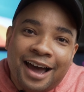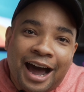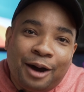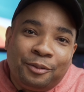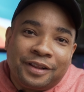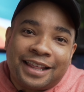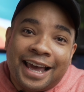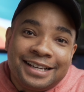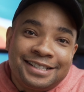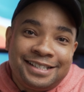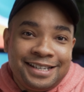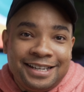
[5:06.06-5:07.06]
with
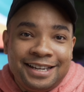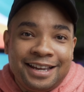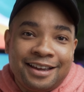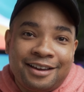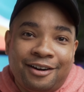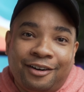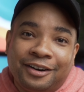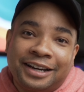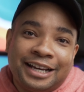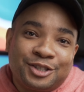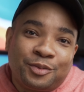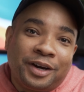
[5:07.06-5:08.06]
SD card
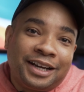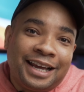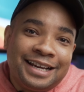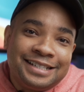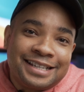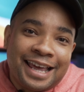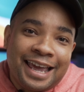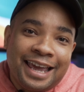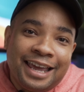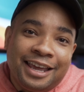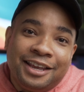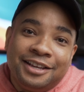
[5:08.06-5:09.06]
as well as
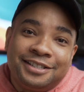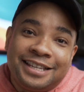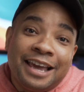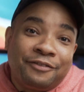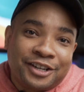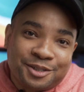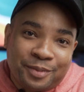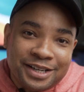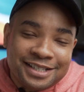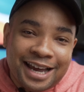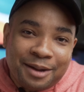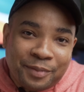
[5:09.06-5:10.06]
a CF
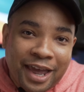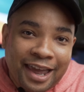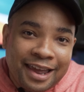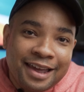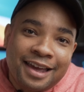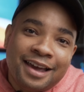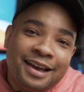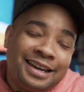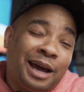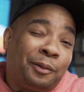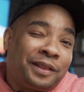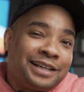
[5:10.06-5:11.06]
Express Type A.
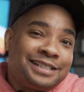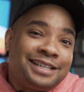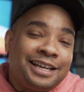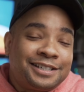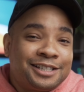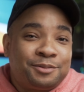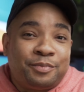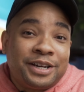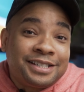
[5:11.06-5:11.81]
Now with the CF Express